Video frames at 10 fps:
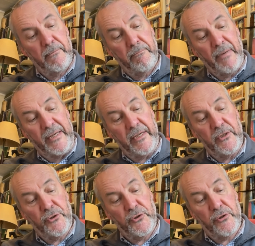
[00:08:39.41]

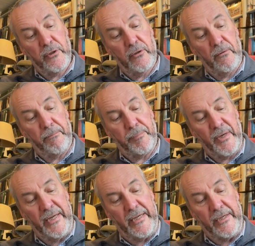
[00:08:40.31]
managed to
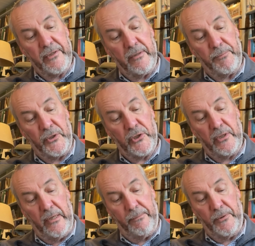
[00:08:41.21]
break into the British
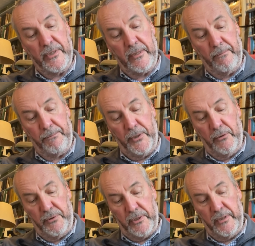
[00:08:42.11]
Library's
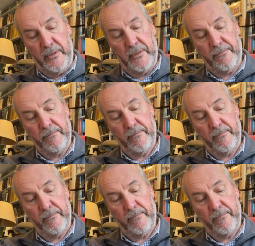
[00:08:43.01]
computers